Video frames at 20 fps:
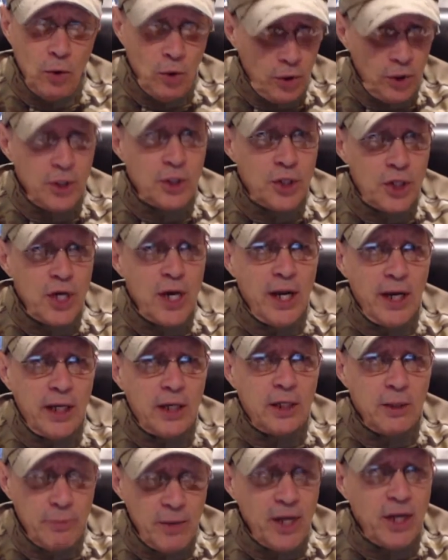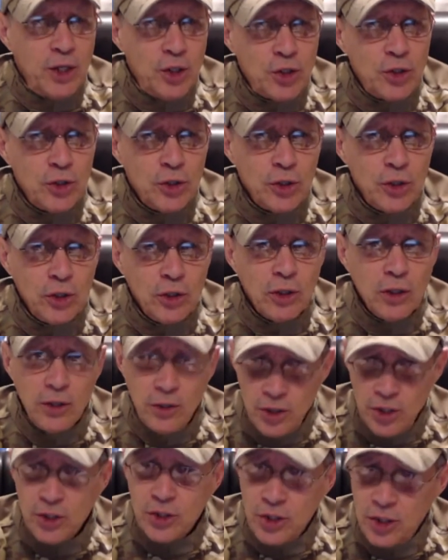we're going to check to make
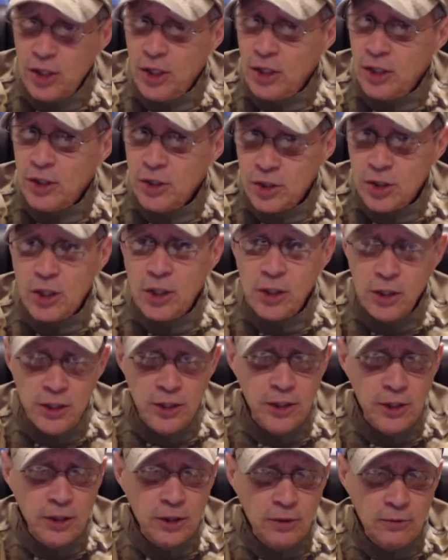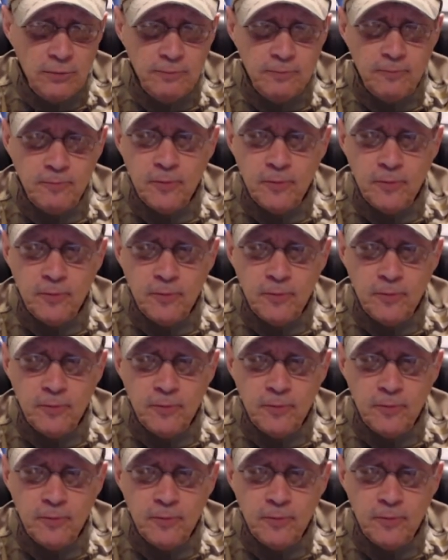sure this gun is clear.